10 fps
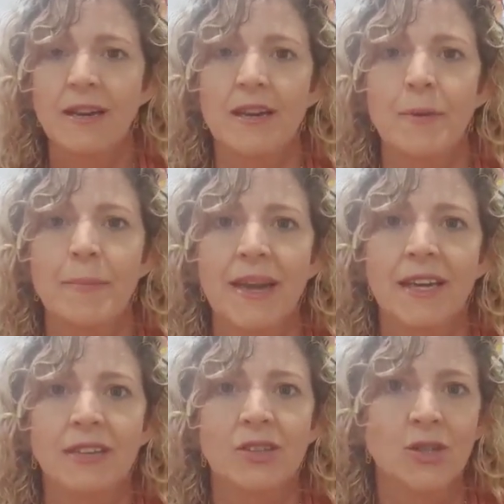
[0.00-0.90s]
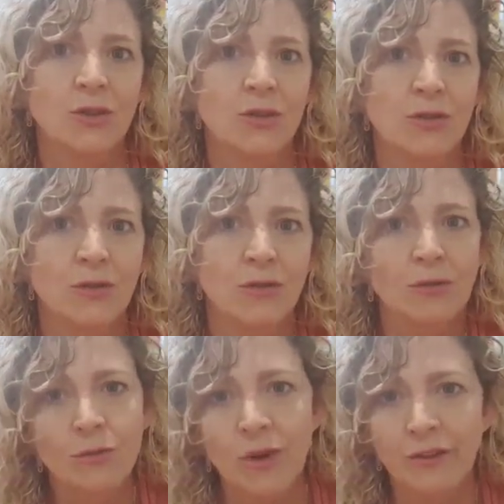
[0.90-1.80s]
compared
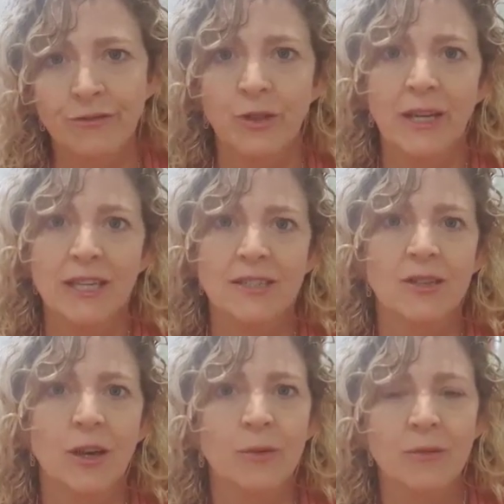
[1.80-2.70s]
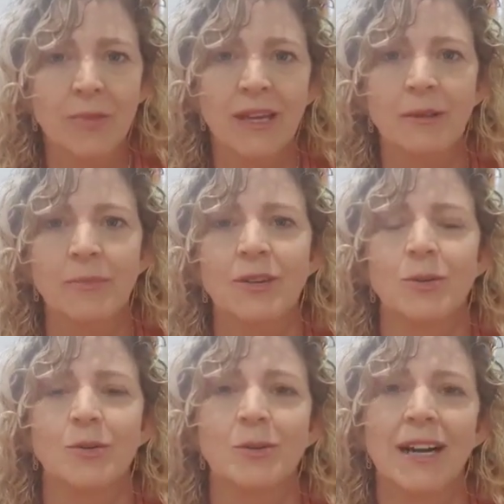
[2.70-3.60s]
to a few weeks ago with it being a bit
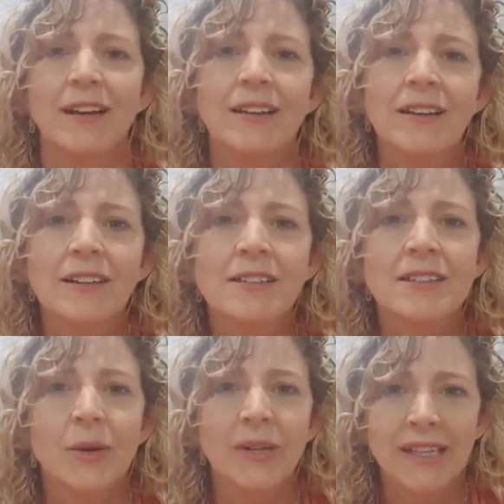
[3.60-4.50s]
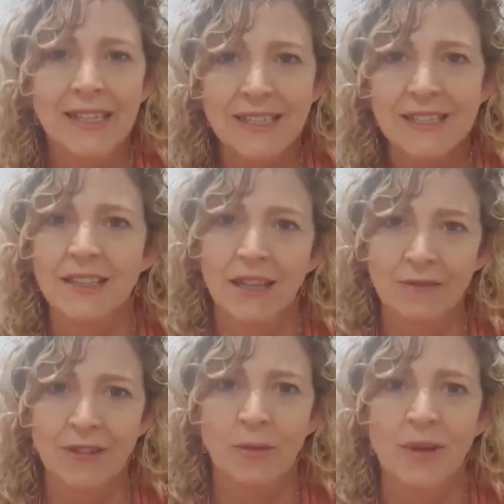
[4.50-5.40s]
cooler. So it is
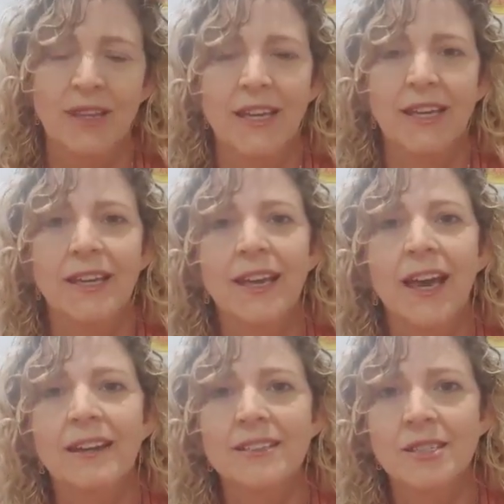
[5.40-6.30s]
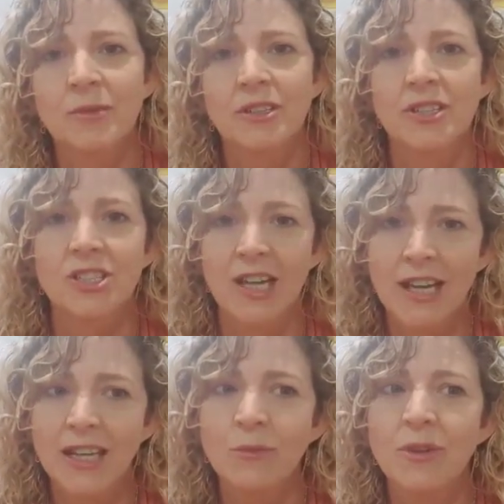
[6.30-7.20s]
lovely weather here, and I just wanted to
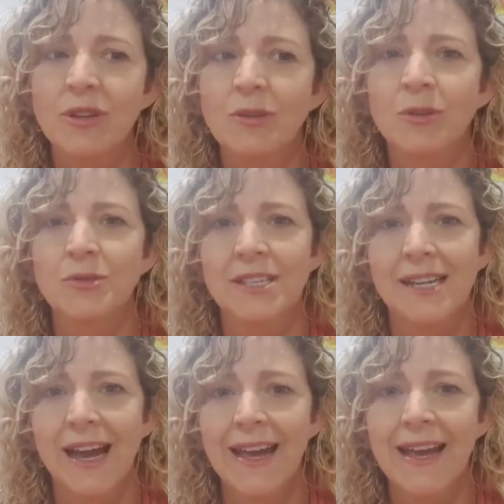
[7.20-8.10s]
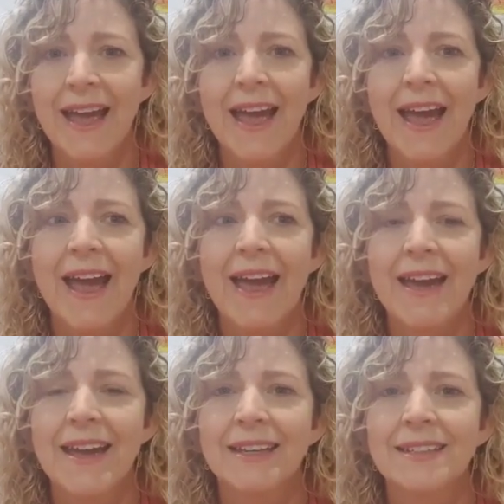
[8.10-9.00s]
check in with you all today
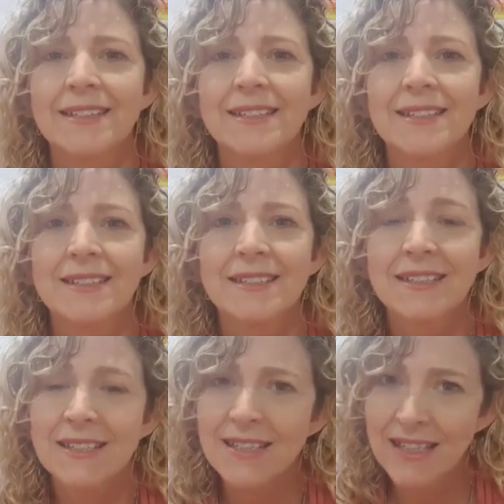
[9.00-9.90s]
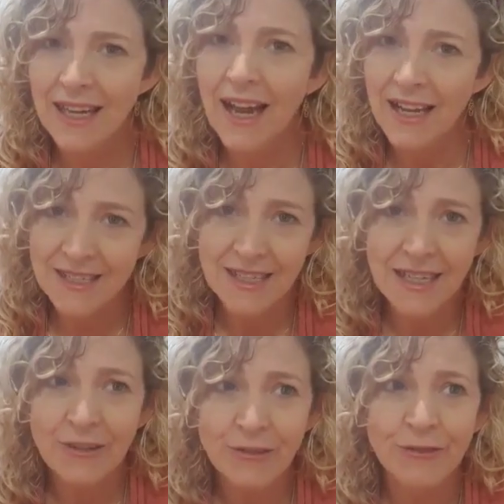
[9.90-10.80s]
and see
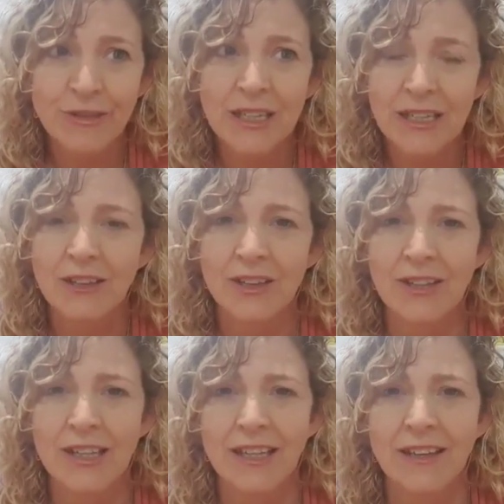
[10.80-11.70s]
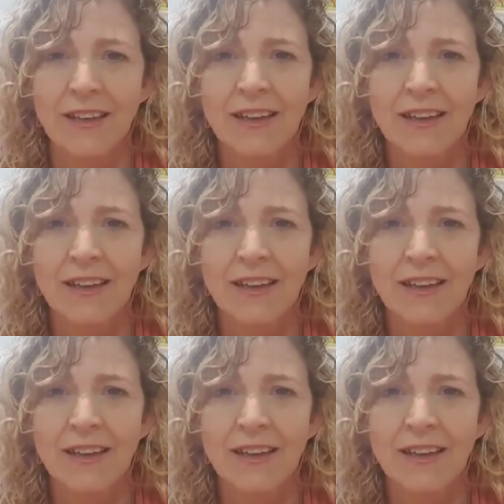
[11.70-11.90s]
if you're feeling lonely.